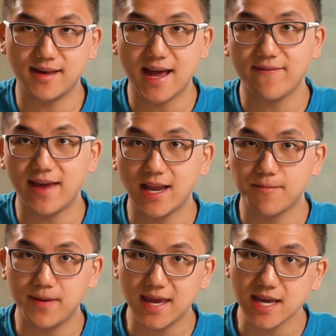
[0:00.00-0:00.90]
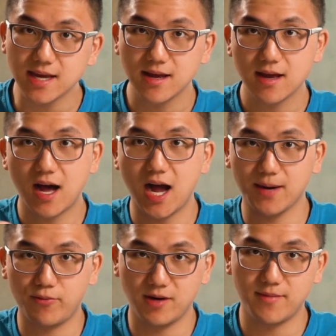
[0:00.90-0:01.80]
I have n and p, I
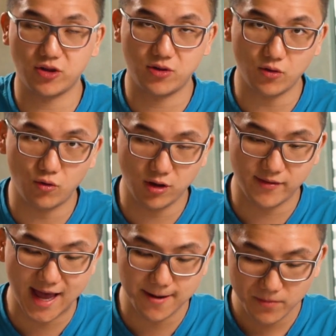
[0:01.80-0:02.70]
can pretty much do all of that.